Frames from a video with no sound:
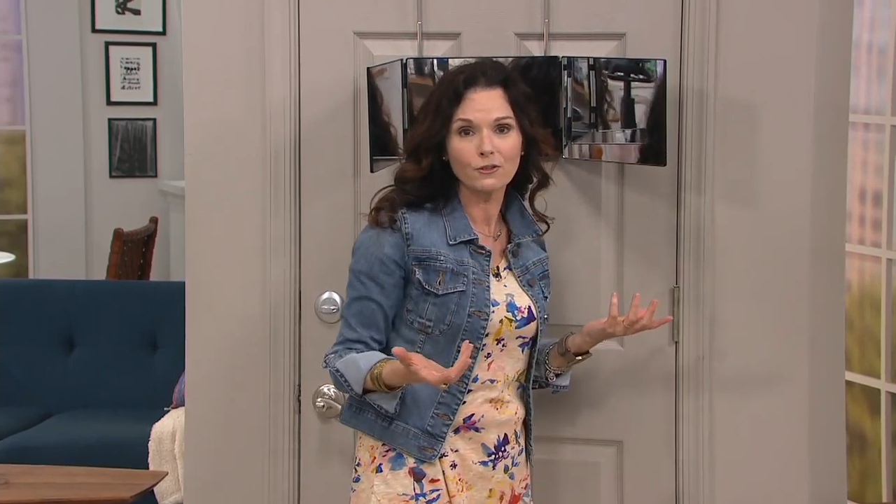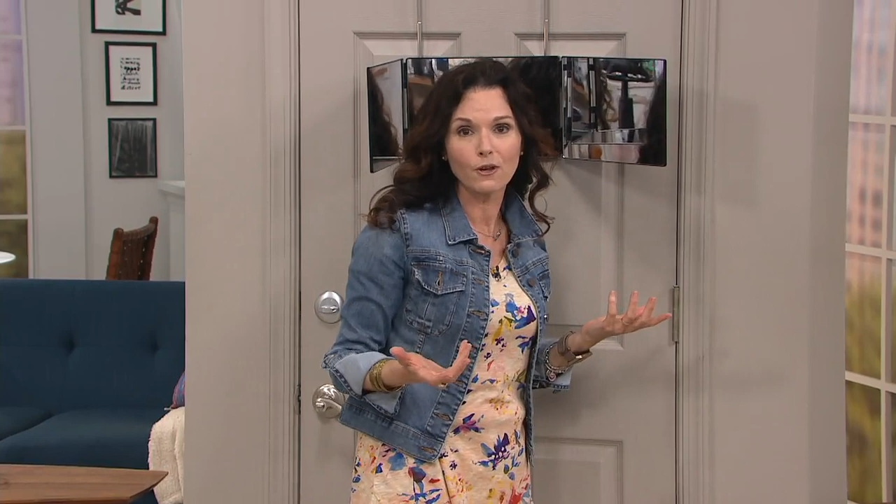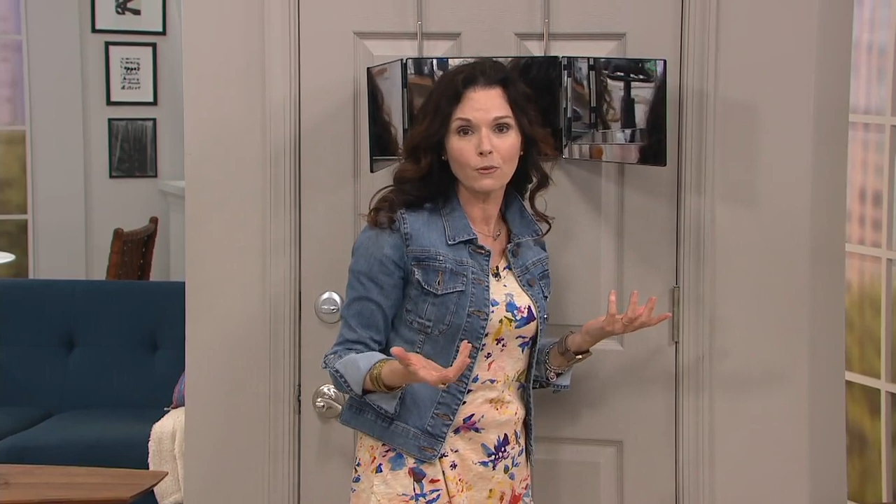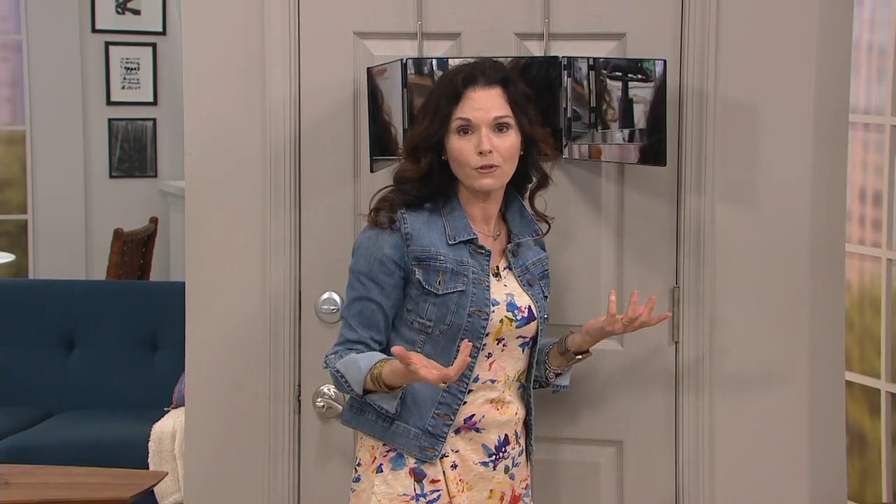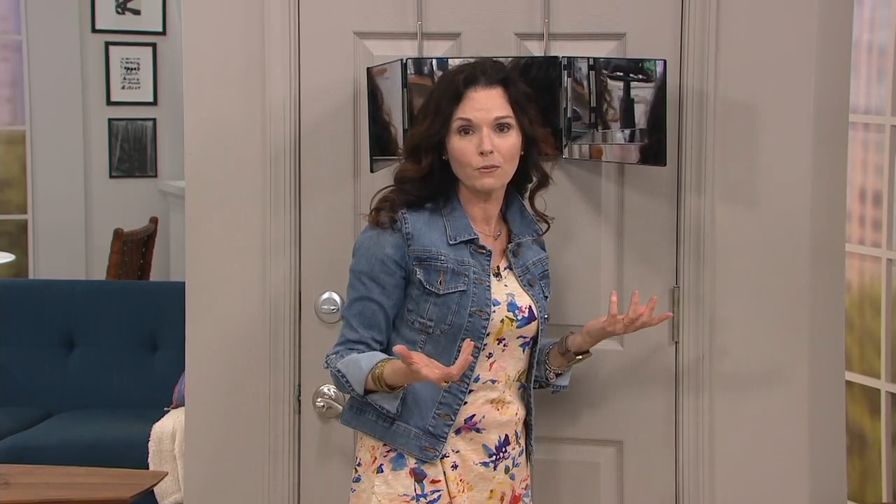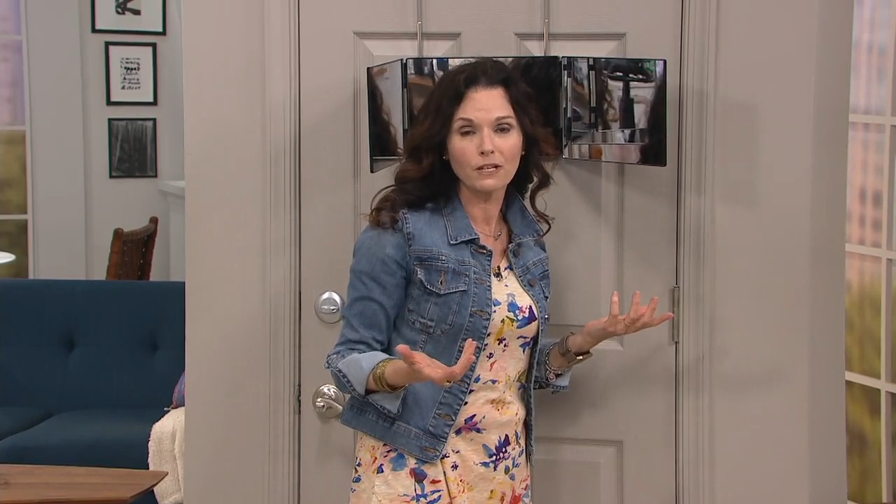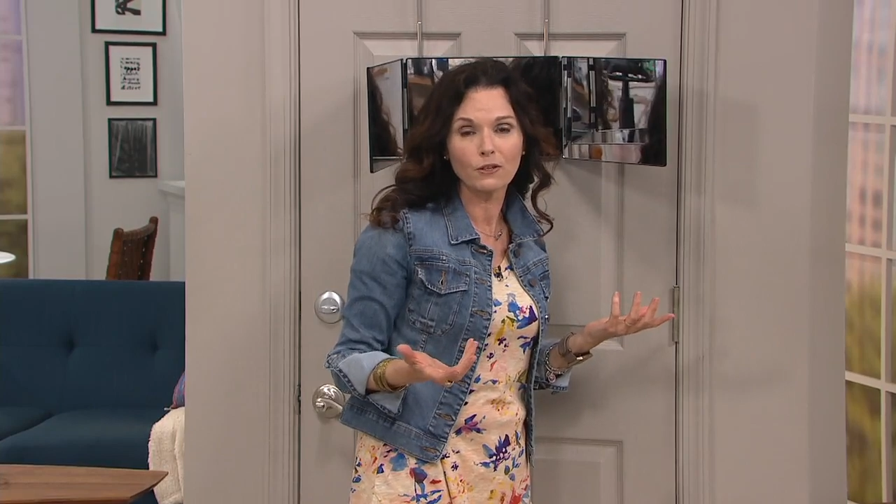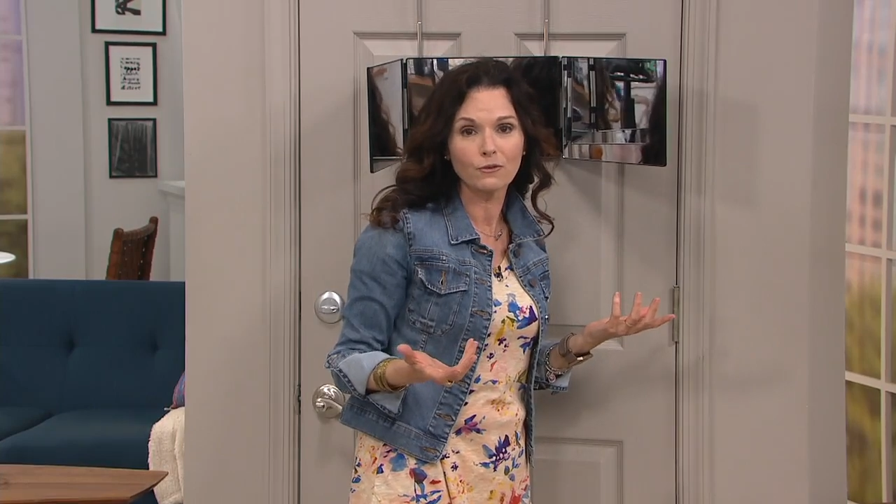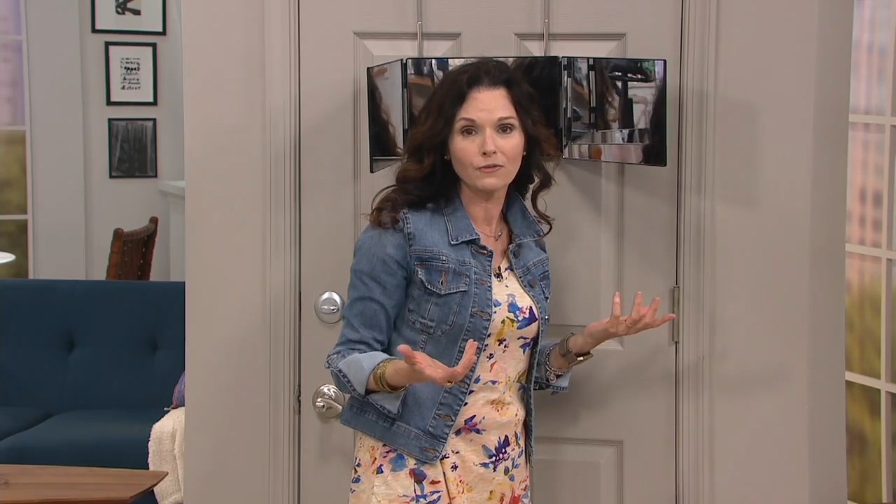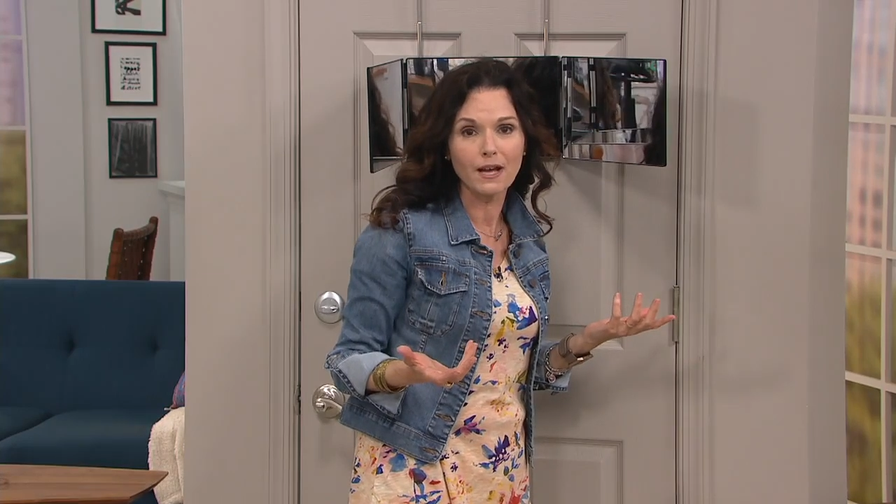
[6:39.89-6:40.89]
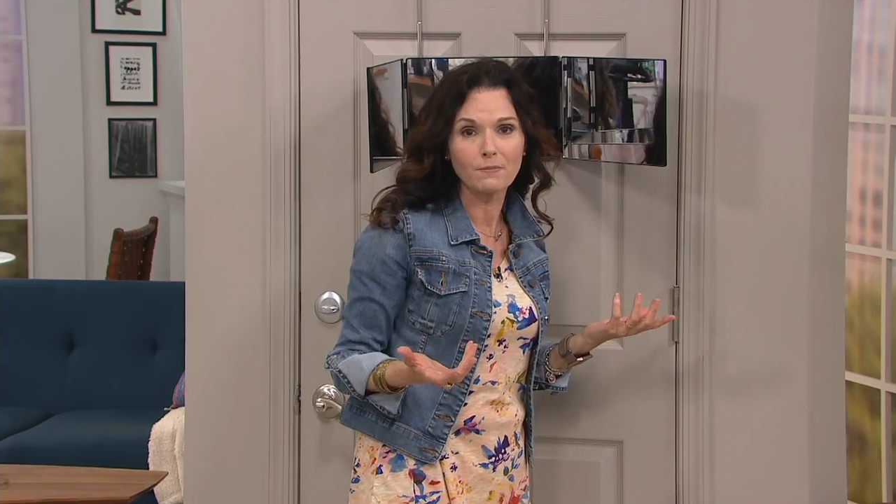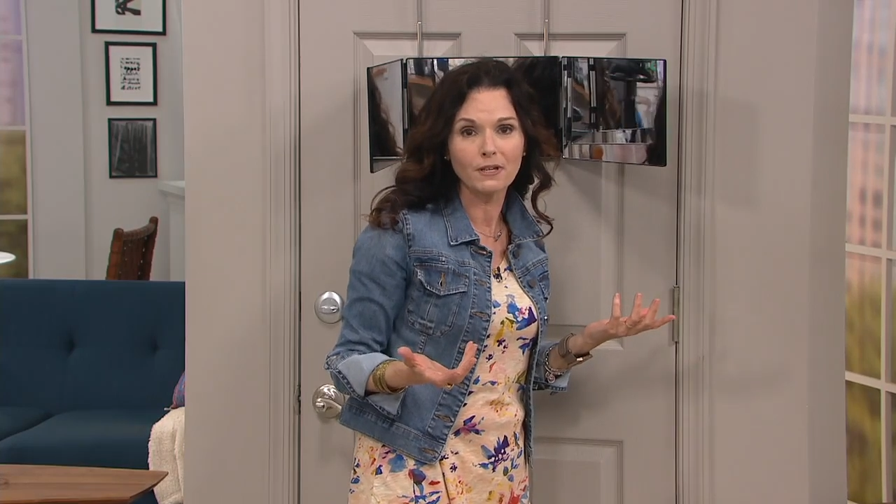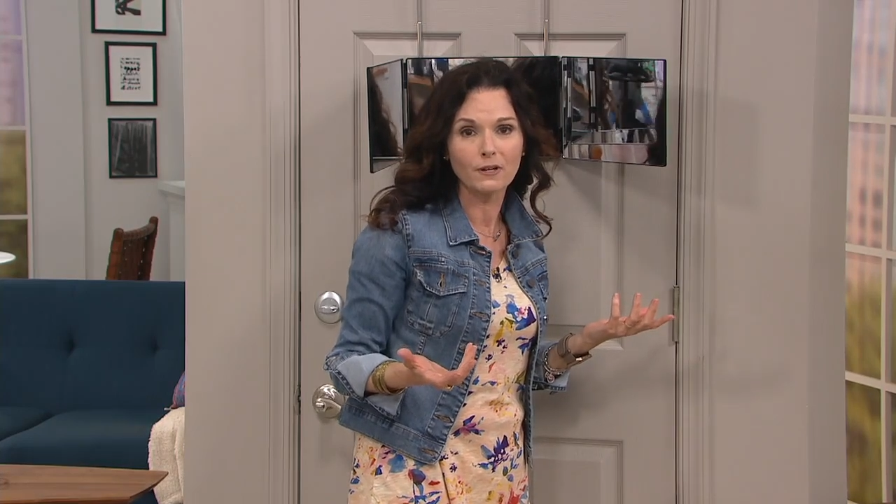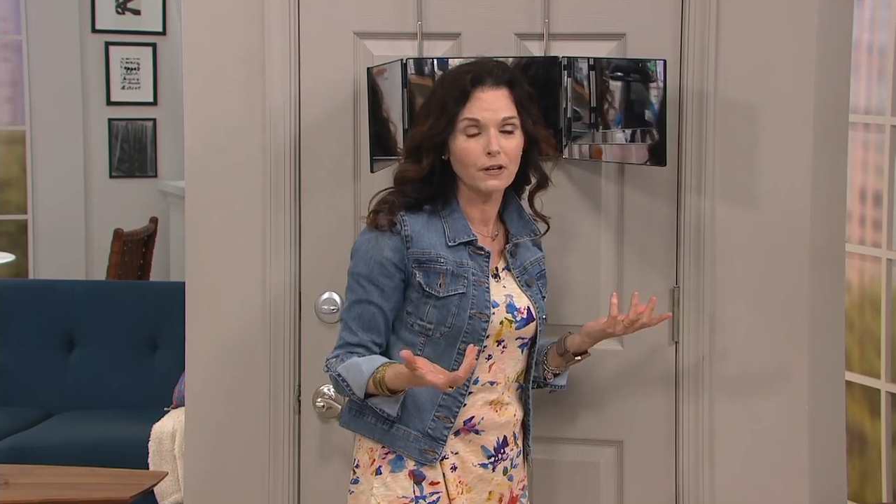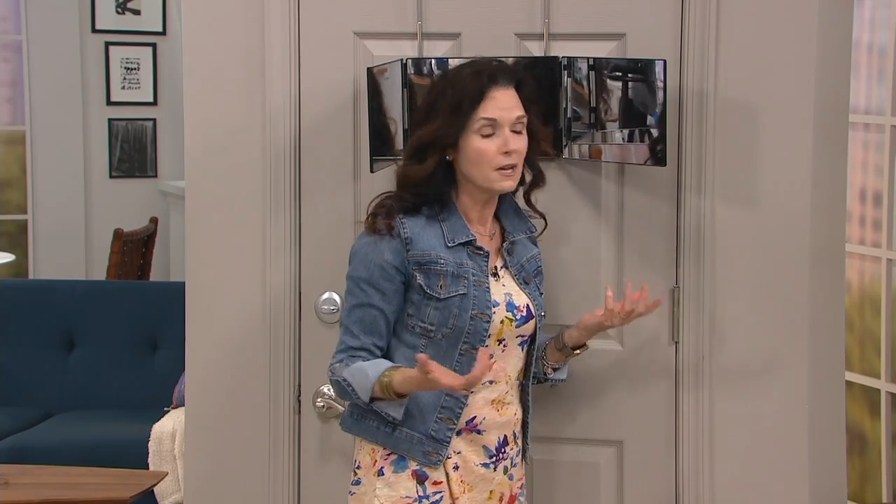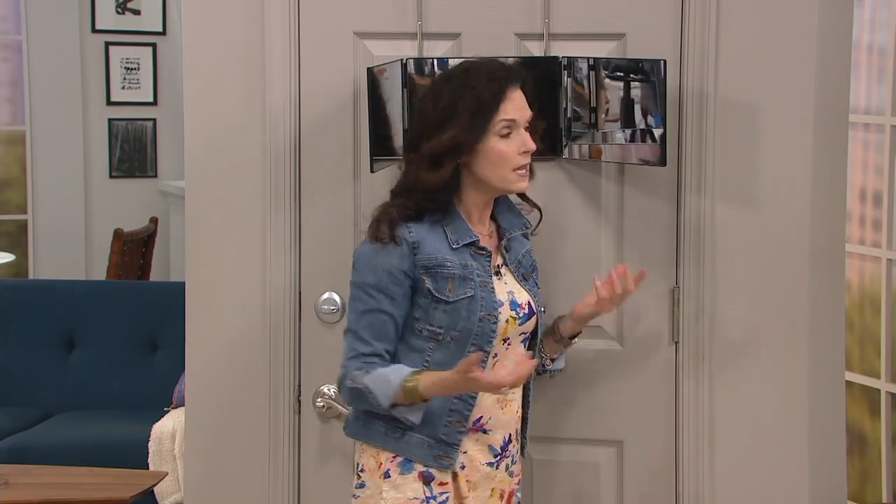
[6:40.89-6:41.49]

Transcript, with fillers: that with a regular flat mirror.